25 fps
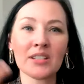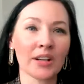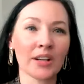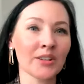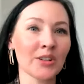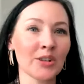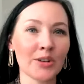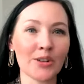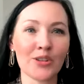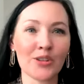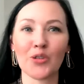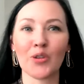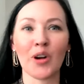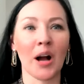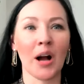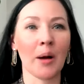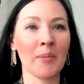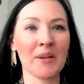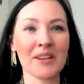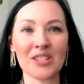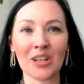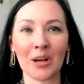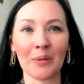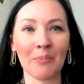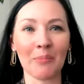on yours you
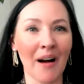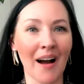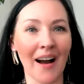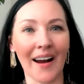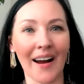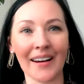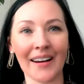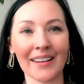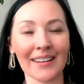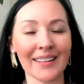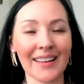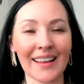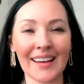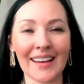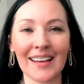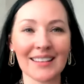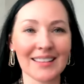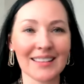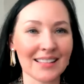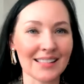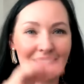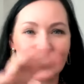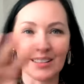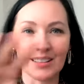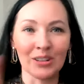comment on mine and they get
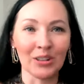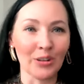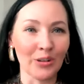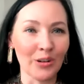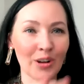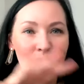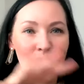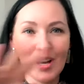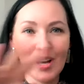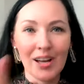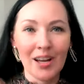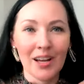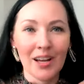this little